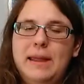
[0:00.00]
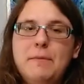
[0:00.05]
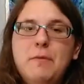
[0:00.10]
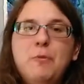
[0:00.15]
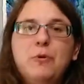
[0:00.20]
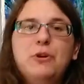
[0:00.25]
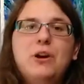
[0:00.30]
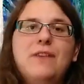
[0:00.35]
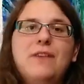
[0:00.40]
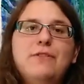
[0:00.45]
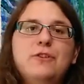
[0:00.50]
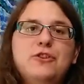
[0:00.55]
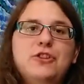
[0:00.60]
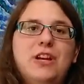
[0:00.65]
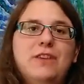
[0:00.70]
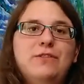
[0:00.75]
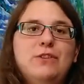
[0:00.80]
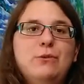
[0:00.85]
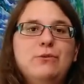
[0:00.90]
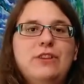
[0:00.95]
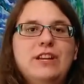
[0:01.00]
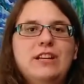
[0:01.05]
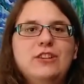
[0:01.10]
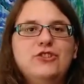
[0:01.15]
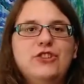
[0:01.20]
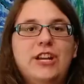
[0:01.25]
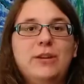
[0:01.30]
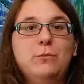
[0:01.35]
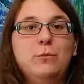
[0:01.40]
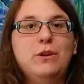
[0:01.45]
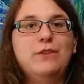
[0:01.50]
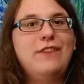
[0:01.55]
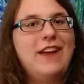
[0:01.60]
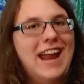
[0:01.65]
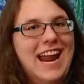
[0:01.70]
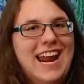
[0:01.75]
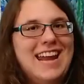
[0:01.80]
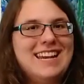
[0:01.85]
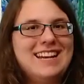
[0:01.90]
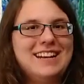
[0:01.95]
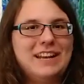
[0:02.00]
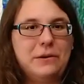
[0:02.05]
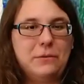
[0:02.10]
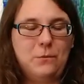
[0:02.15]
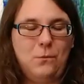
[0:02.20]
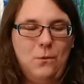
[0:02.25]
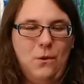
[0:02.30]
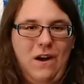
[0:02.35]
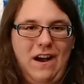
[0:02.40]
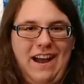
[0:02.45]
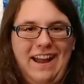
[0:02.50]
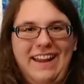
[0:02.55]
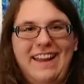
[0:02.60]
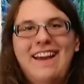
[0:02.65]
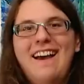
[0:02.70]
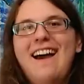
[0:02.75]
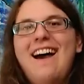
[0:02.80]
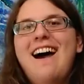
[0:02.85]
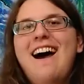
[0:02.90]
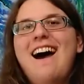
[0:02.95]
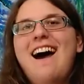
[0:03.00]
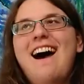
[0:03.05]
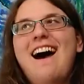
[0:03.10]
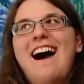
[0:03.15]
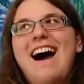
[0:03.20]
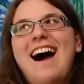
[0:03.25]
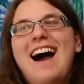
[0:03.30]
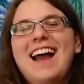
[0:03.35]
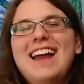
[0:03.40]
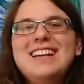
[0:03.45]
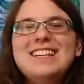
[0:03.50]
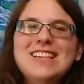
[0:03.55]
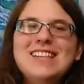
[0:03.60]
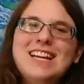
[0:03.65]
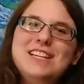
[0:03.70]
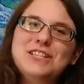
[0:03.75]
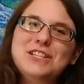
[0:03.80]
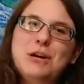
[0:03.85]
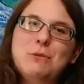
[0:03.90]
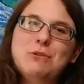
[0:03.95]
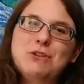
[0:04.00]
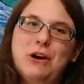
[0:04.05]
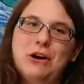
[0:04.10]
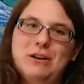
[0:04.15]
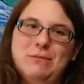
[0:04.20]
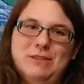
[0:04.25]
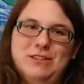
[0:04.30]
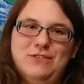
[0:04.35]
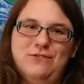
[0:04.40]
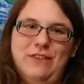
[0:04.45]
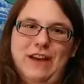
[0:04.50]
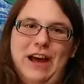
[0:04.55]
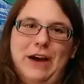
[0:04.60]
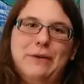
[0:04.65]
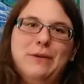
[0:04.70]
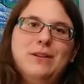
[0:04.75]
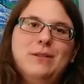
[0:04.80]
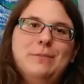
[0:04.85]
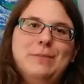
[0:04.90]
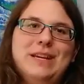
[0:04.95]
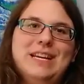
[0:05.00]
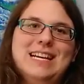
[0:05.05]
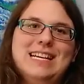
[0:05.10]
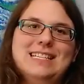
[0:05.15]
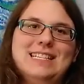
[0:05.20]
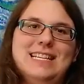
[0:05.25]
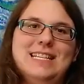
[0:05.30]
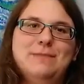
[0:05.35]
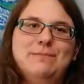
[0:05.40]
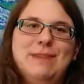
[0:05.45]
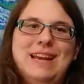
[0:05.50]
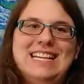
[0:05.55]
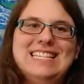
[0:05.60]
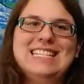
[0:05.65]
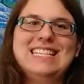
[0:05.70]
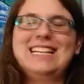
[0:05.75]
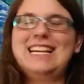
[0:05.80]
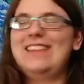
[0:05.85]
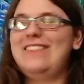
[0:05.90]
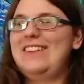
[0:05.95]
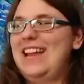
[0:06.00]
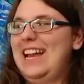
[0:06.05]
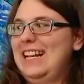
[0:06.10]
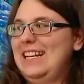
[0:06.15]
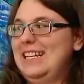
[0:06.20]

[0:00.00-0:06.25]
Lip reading: name a book off your shelf you think Jane would have hated and why. I decided to go with Artemis Fowl because it's basically the